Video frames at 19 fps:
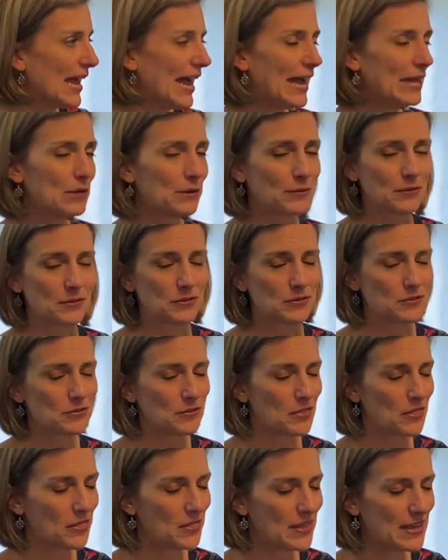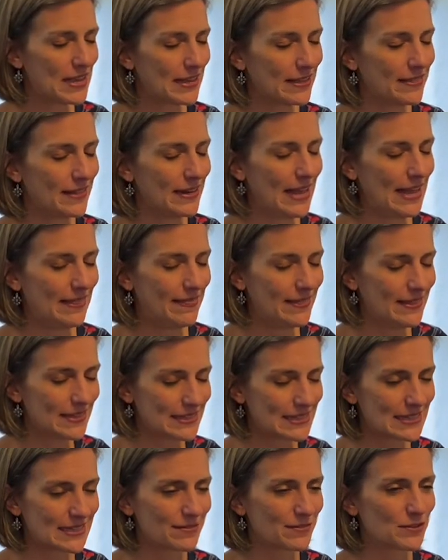I don't think that at this
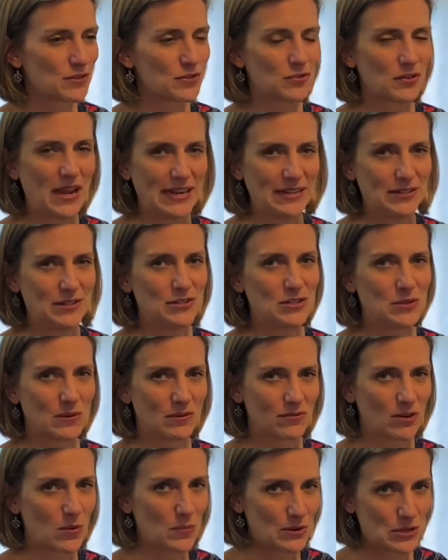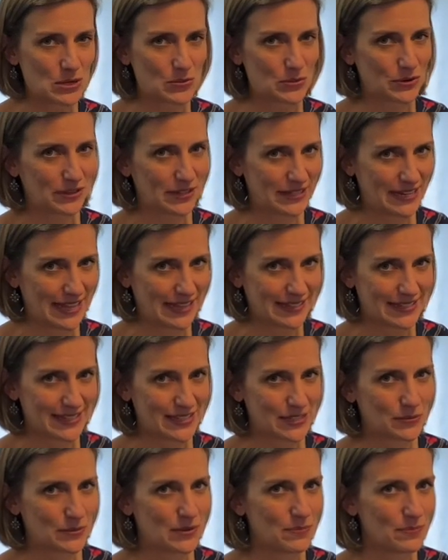level, trying to do a Roman numeral
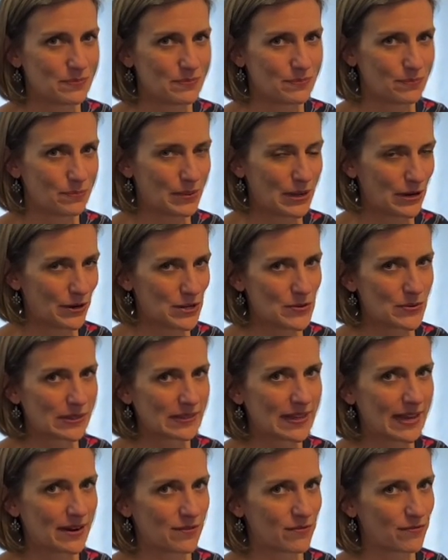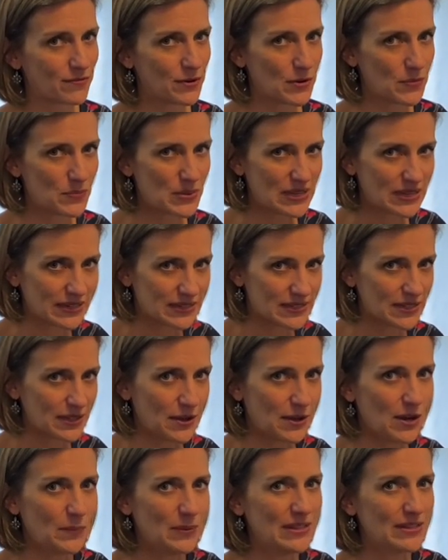analysis would bear you a lot of fruit because the
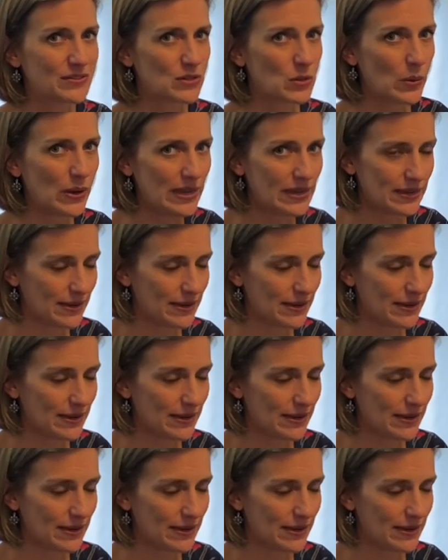harmony is quite